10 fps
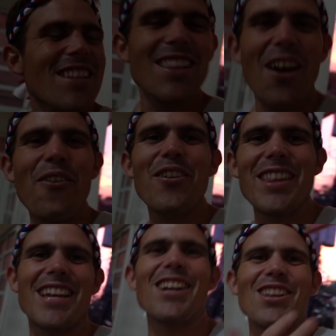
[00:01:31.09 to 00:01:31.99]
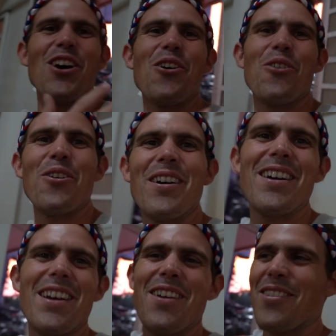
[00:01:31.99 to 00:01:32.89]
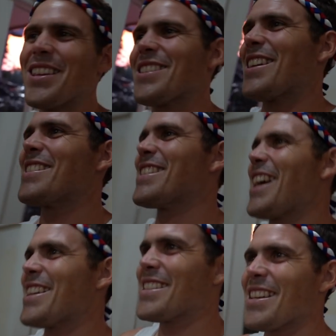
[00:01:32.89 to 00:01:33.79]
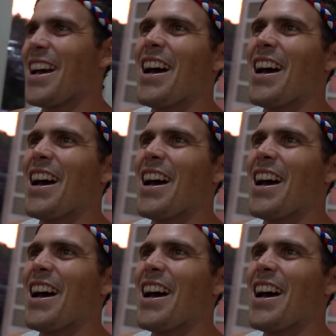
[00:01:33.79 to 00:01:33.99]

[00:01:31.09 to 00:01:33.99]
love how they glow when the sun sets.